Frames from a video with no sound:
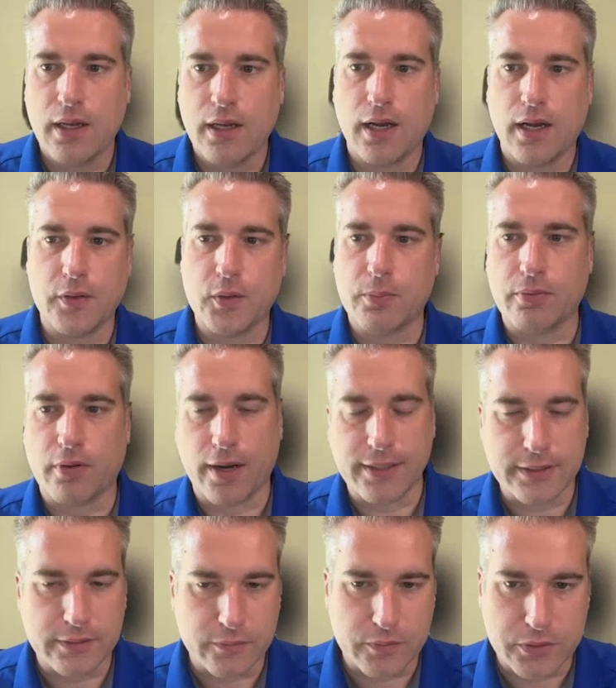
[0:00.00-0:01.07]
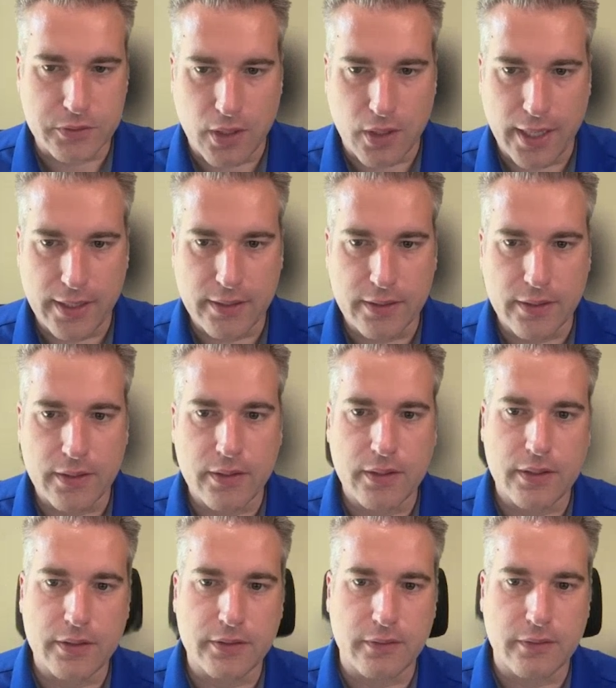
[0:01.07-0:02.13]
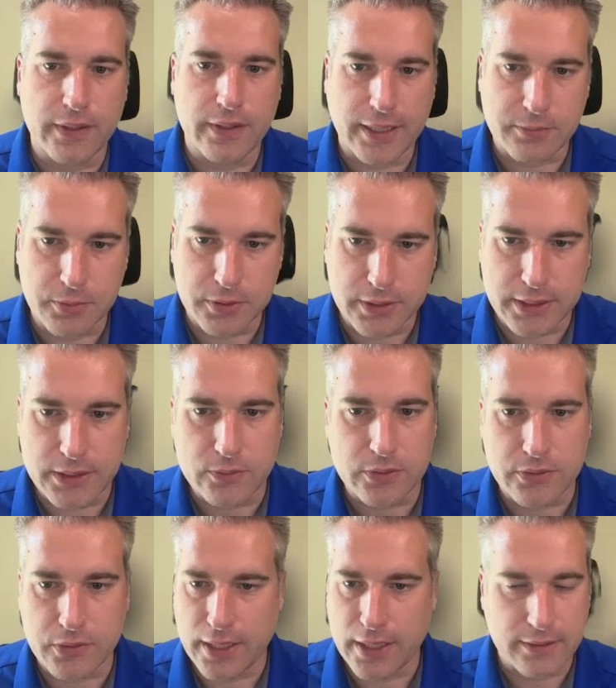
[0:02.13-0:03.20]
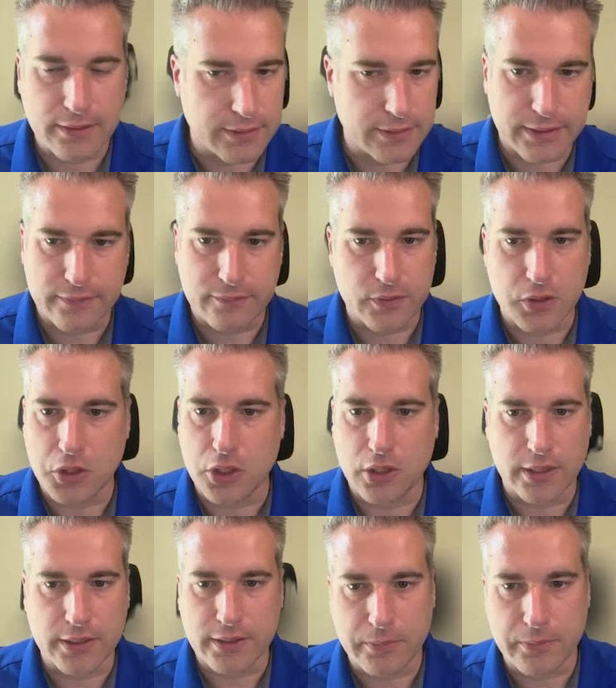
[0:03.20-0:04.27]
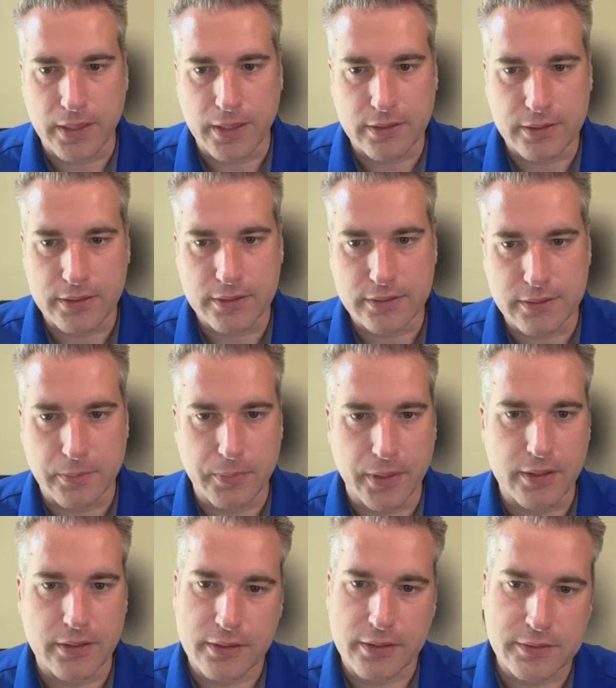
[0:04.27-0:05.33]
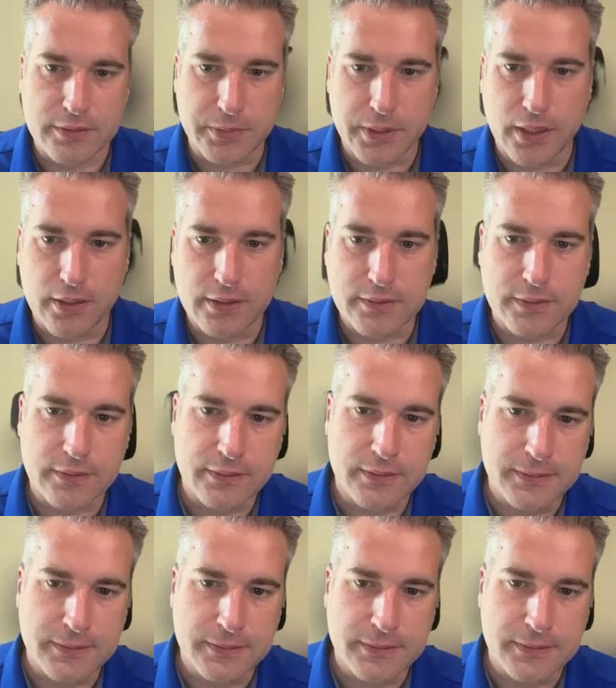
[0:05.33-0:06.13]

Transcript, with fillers: The pricing was right. The expertise was right. I didn't even look at the competitors, to be honest.